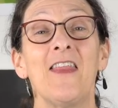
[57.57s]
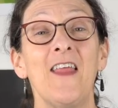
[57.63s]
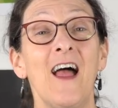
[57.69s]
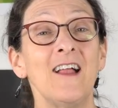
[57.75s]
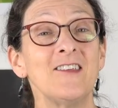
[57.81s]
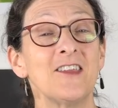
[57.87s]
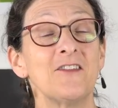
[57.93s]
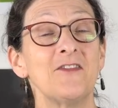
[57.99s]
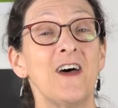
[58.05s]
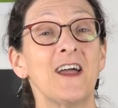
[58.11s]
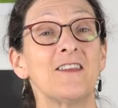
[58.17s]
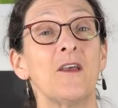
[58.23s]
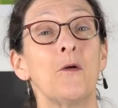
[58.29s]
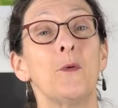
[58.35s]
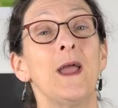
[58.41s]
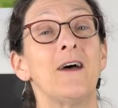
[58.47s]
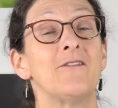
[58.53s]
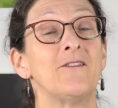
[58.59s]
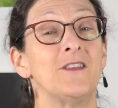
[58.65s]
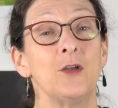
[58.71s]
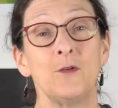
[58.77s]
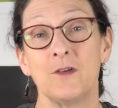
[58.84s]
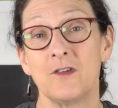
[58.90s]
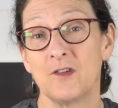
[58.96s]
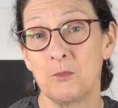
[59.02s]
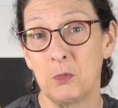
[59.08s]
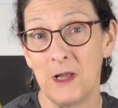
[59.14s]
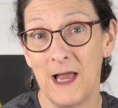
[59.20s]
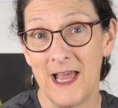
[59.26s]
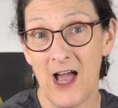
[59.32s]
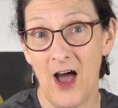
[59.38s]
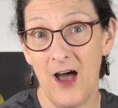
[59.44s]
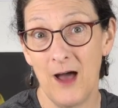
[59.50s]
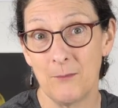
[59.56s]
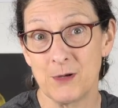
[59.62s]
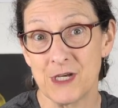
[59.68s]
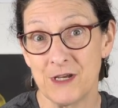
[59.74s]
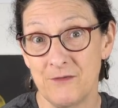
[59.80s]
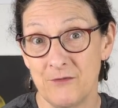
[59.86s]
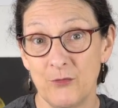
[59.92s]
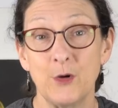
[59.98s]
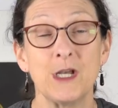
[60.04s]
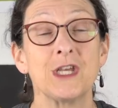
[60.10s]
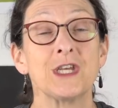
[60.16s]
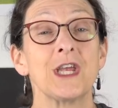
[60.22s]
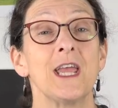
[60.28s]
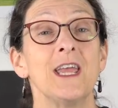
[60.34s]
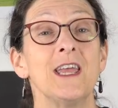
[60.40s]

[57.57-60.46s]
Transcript: and that's the fact that we have new display option, which